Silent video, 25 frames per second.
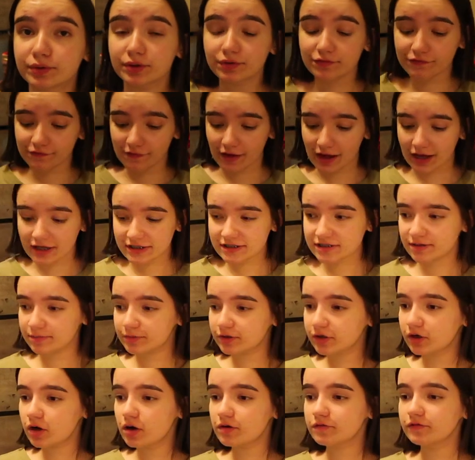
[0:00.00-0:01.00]
real fast, I'm
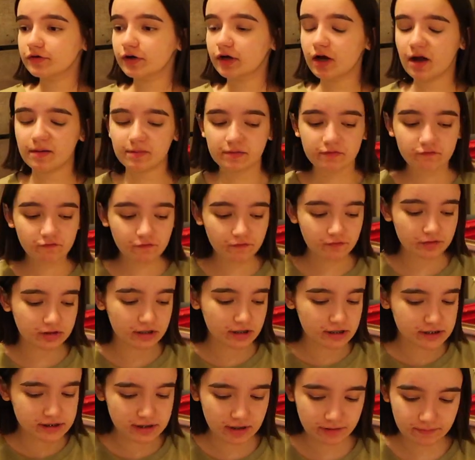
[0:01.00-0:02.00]
gonna go over a couple of different
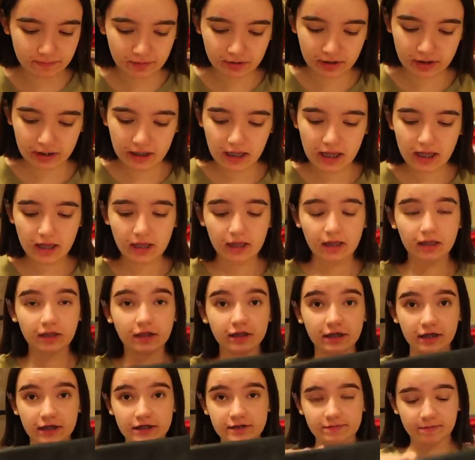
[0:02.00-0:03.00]
things that I'm putting
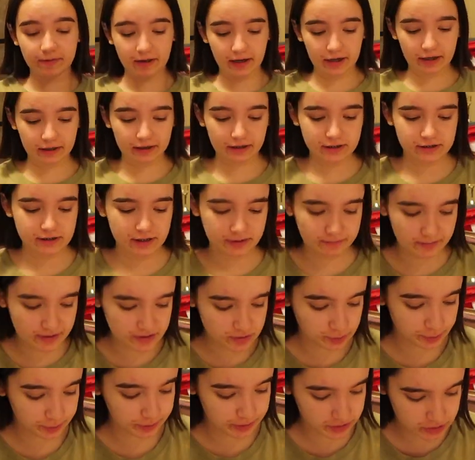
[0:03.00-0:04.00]
in this bag. It's like my
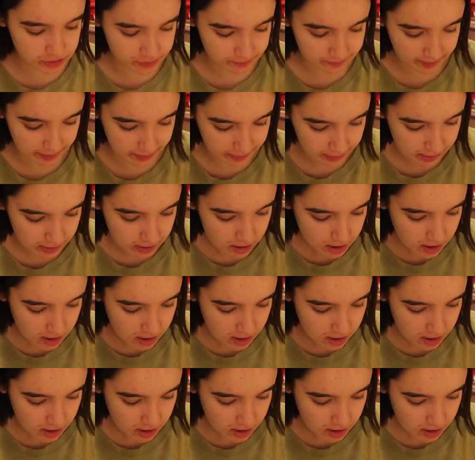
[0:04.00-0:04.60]
toiletry bag.